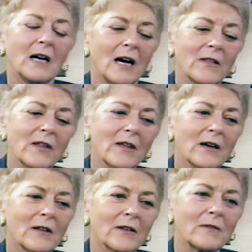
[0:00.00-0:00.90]
On the
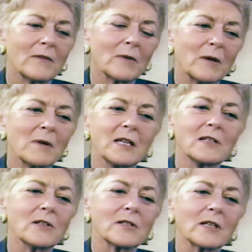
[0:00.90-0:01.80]
on the
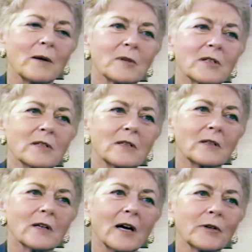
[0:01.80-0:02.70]
committee assignments in
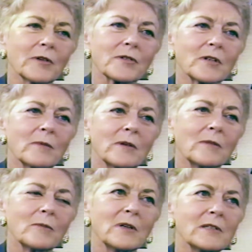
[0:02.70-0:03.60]
Congress, I
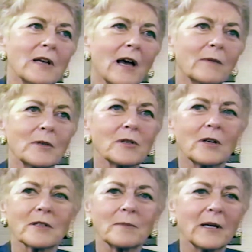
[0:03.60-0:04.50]
mean, we sat and we
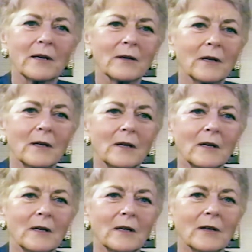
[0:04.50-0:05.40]
talked about,
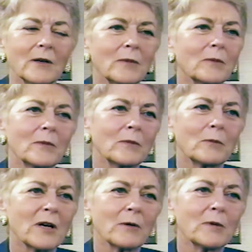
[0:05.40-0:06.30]
you know,
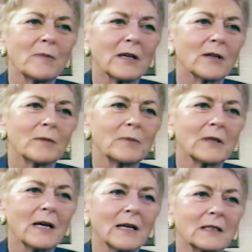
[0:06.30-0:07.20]
where would be a good
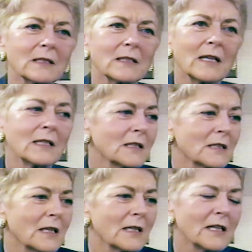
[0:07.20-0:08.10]
place,
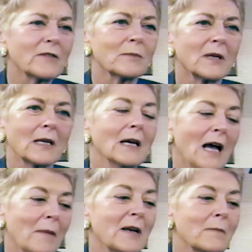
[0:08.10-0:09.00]
and and even my,
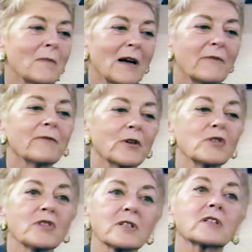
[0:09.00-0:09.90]
I mean, my
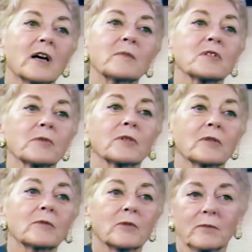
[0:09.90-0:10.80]
first assignments were
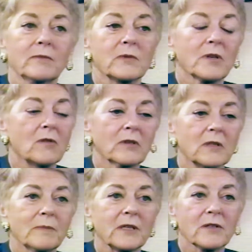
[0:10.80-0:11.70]
were
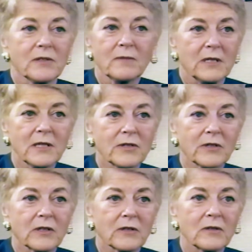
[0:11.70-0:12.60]
totally, because of my
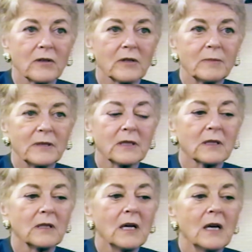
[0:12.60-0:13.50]
district, totally political.